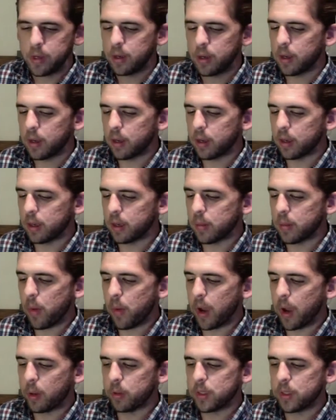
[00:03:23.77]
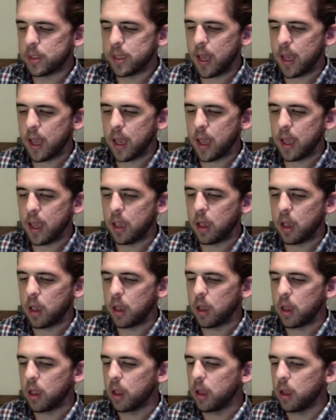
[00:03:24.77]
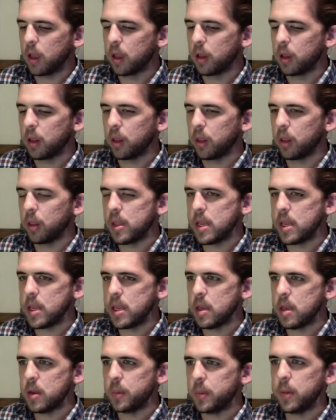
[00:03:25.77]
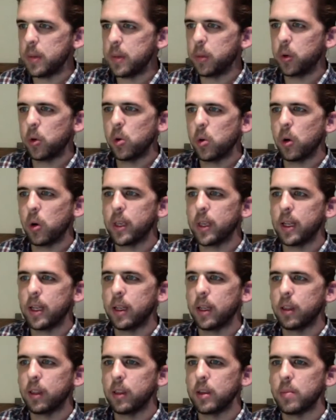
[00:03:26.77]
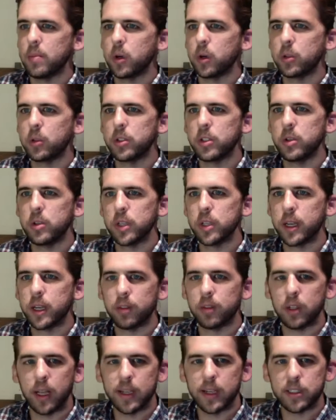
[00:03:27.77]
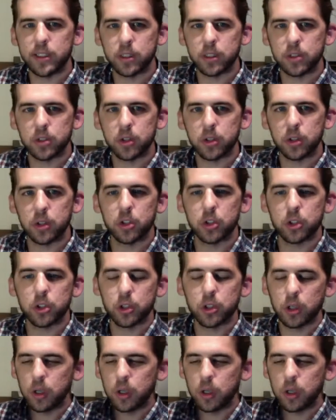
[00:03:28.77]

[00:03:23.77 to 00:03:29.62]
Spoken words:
I would say the people who are getting the most use out of Elasticsearch,